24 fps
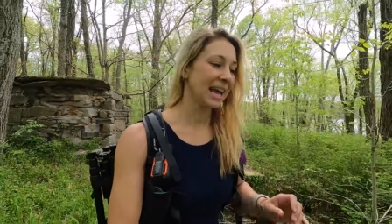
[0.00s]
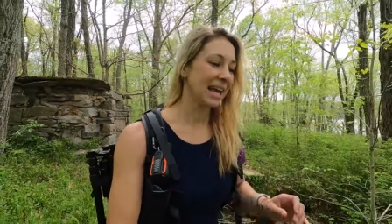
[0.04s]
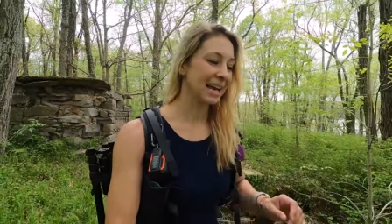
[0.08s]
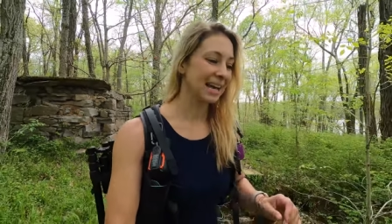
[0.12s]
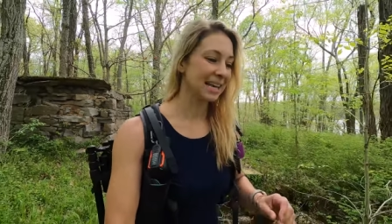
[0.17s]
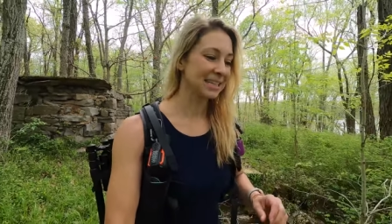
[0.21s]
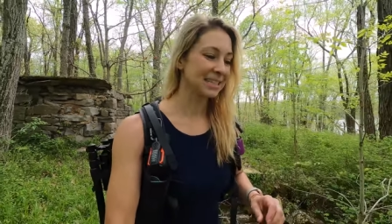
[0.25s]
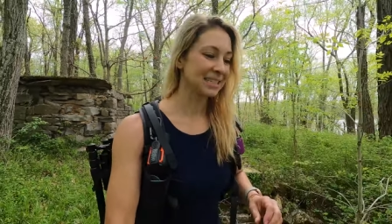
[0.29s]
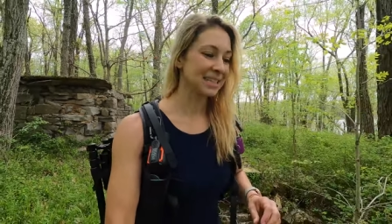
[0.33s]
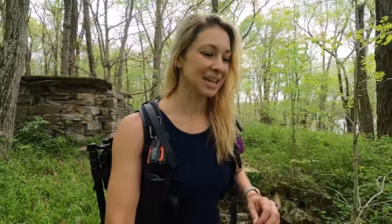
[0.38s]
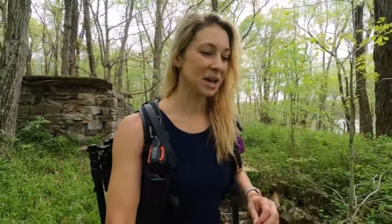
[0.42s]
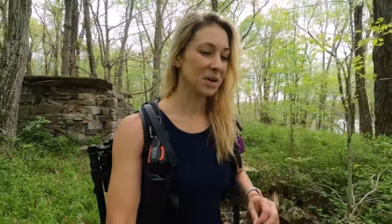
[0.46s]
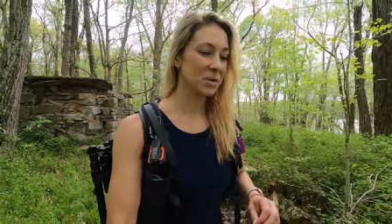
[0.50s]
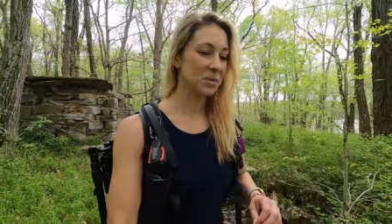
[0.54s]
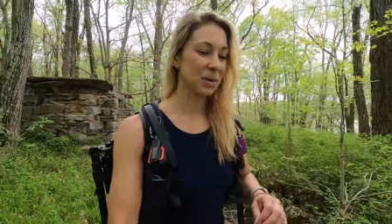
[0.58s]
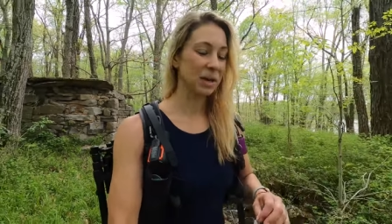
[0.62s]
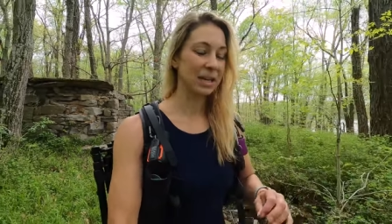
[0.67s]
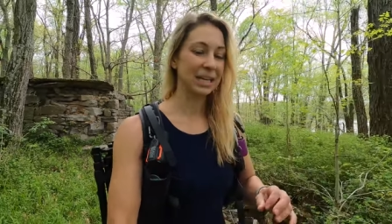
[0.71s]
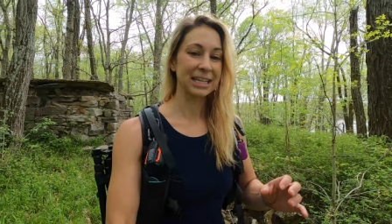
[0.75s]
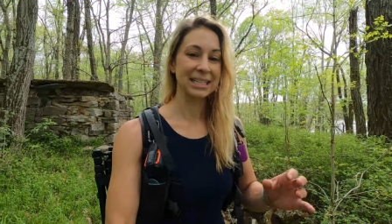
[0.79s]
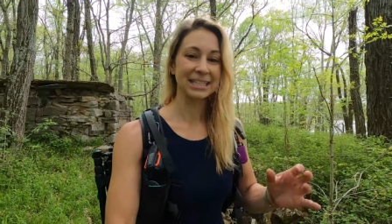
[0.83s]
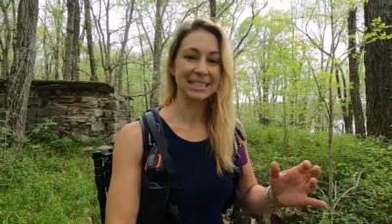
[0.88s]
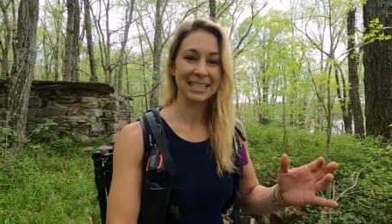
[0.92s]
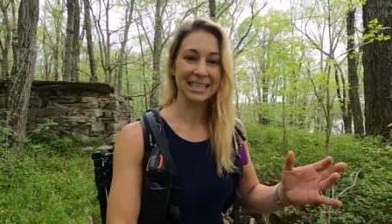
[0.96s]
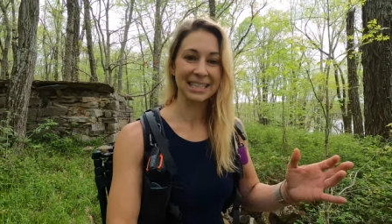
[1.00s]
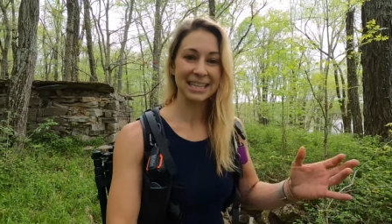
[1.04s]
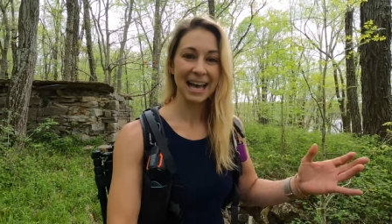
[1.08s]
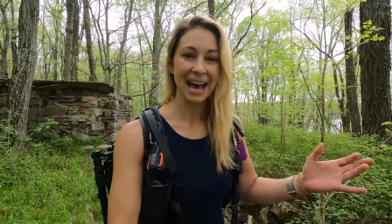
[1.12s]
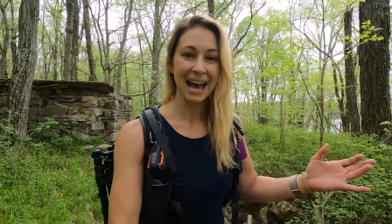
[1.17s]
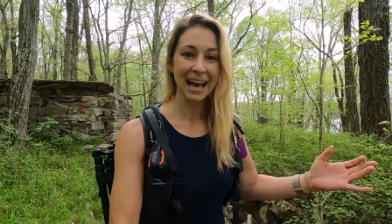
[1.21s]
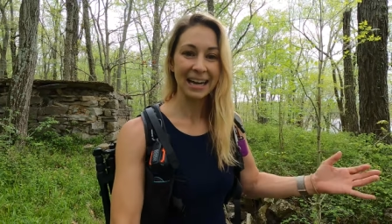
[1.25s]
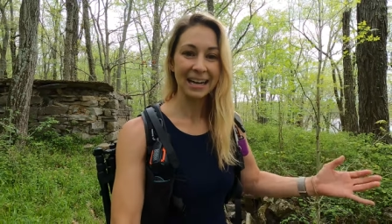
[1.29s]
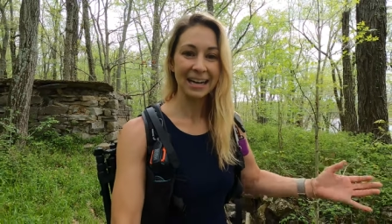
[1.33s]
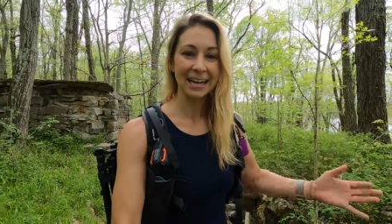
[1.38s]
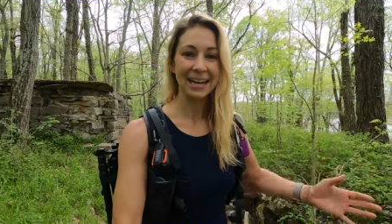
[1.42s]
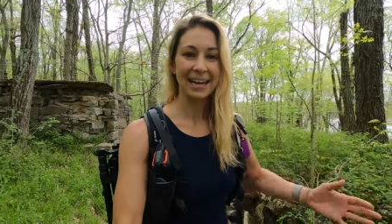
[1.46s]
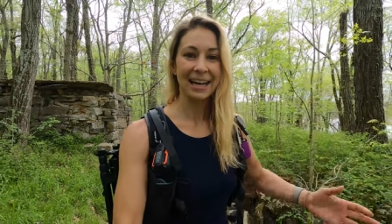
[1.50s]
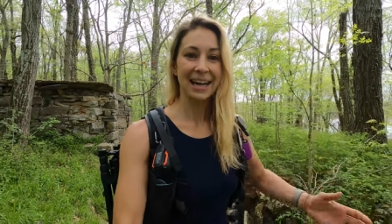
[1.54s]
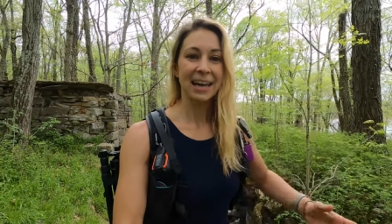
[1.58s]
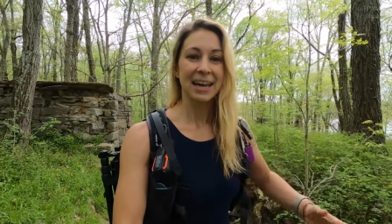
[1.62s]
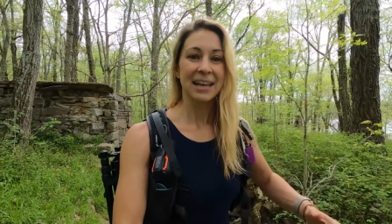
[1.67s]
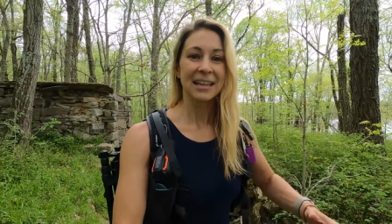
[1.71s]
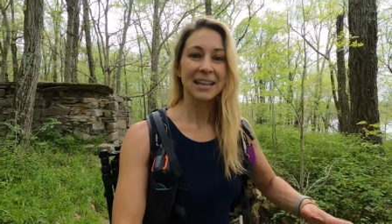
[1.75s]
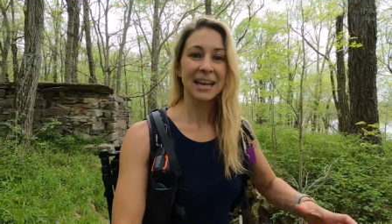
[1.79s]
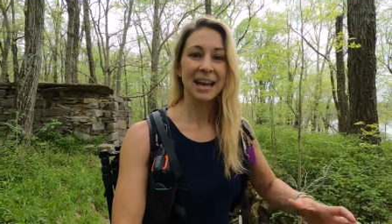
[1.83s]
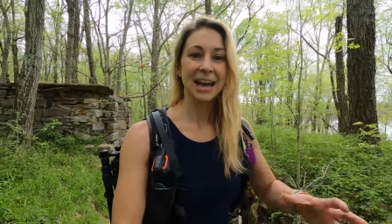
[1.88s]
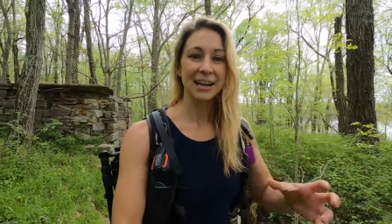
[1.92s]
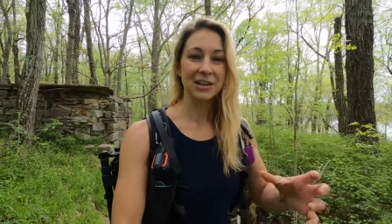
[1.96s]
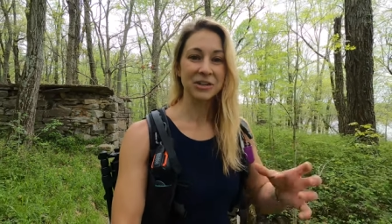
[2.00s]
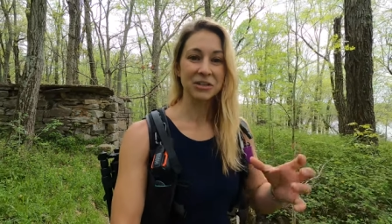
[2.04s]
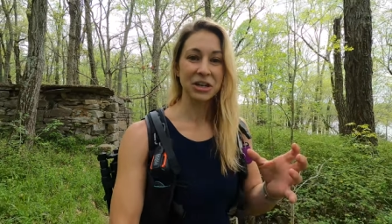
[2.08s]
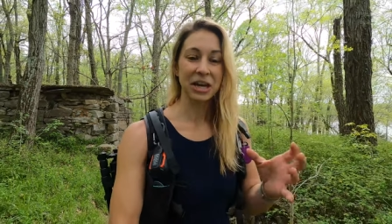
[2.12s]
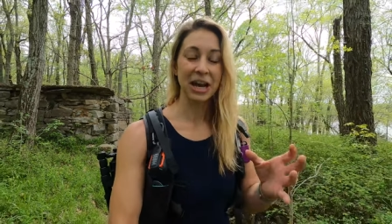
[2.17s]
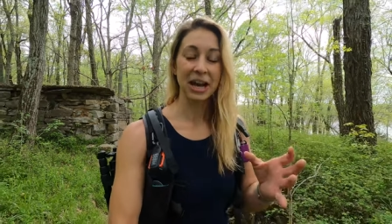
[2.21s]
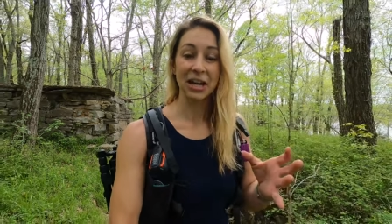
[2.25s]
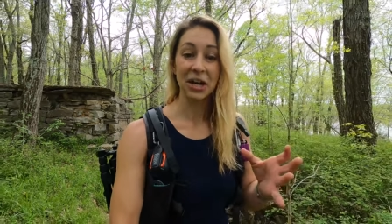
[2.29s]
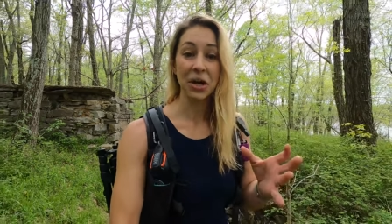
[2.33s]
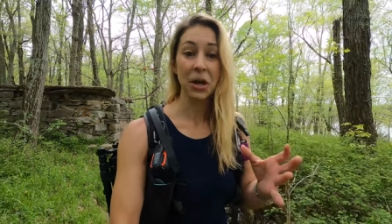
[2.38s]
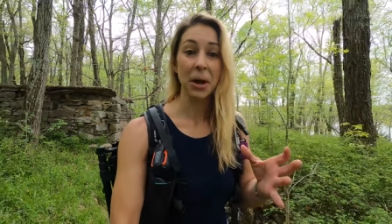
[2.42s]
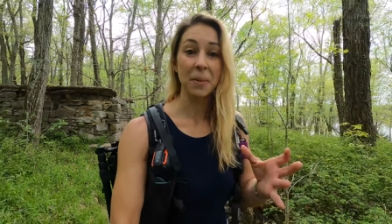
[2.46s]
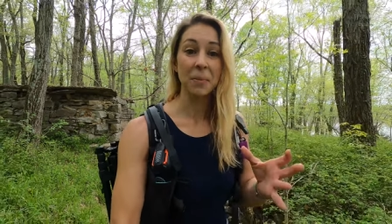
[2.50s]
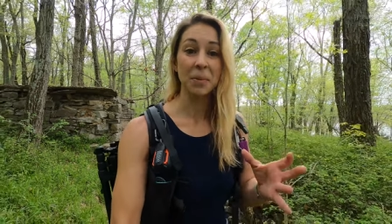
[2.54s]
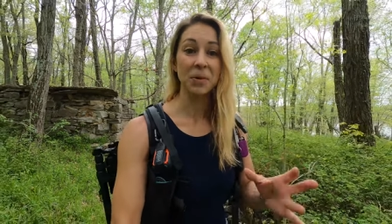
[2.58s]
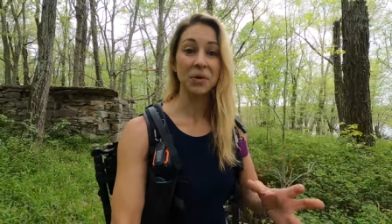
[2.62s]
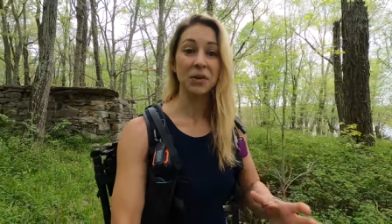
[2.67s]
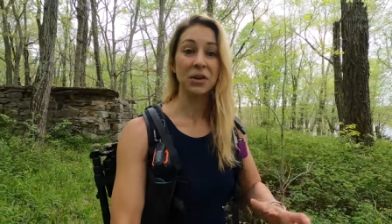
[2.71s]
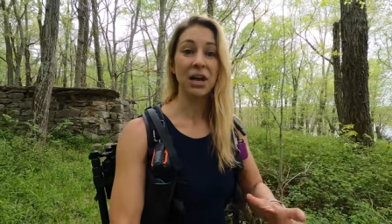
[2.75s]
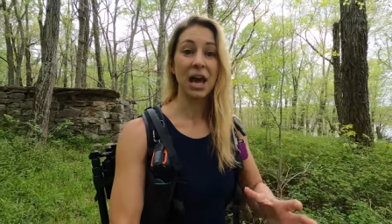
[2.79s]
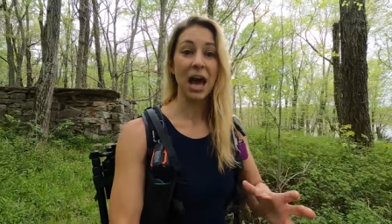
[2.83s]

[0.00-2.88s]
And when he did that, they actually had a couple